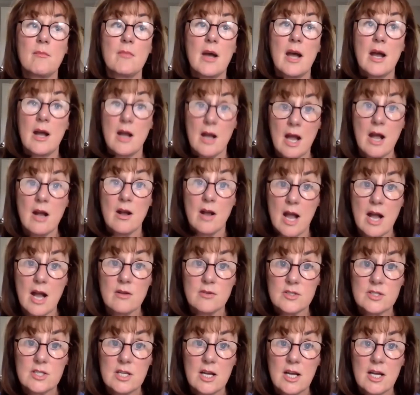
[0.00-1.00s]

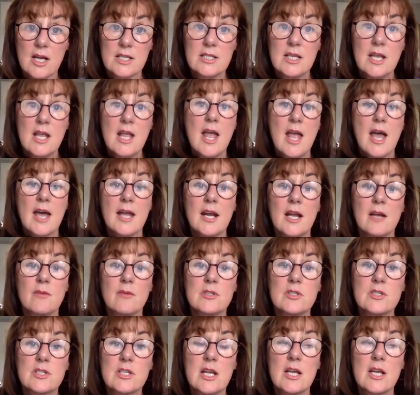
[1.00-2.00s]
outside. And I
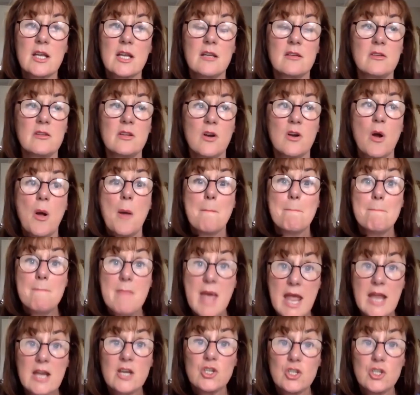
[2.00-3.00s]
would say, you know,
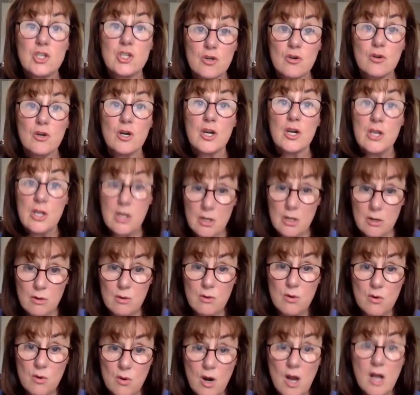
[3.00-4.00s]
make sure
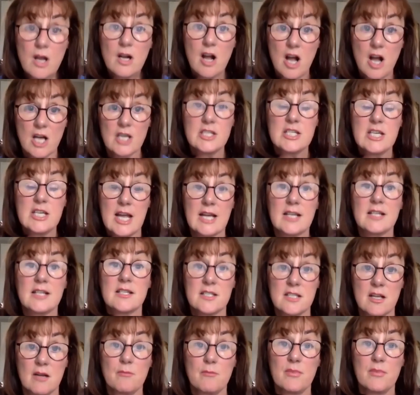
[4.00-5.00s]
you contact
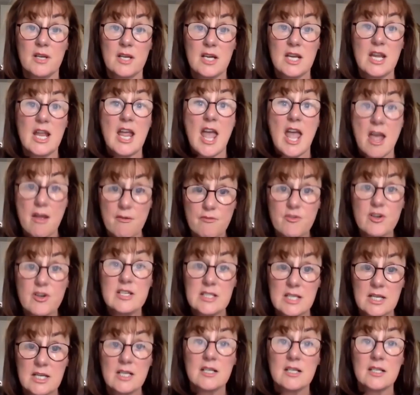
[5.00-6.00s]
somebody every
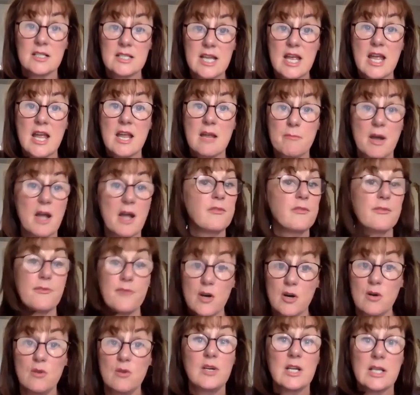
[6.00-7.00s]
single day by
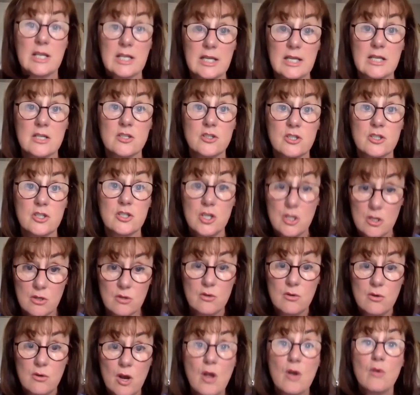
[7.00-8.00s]
phone, at least.
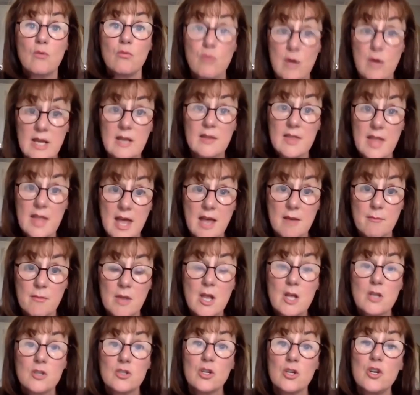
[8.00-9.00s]
You ring them.
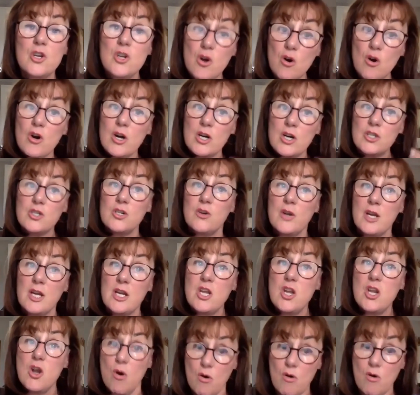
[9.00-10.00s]
So you're
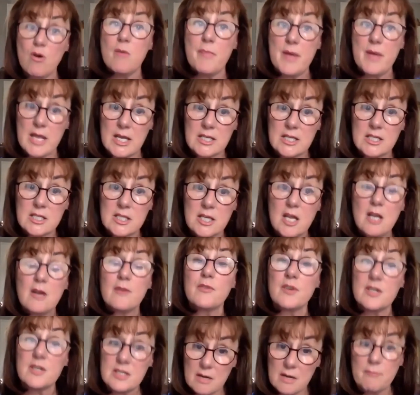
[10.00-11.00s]
doing your bit
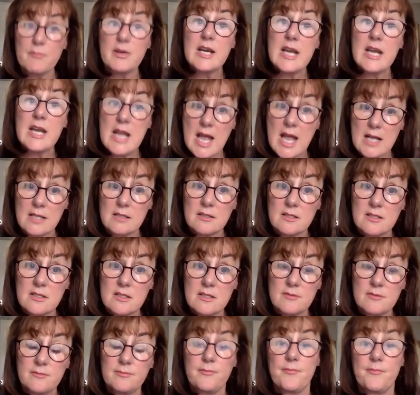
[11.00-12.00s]
for somebody
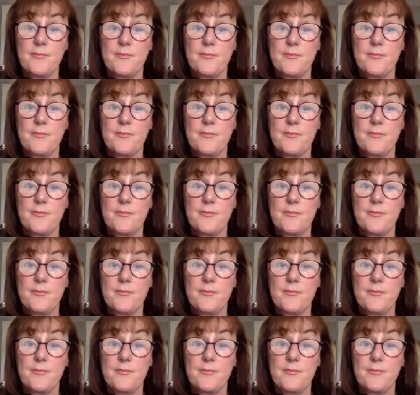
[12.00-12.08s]
else.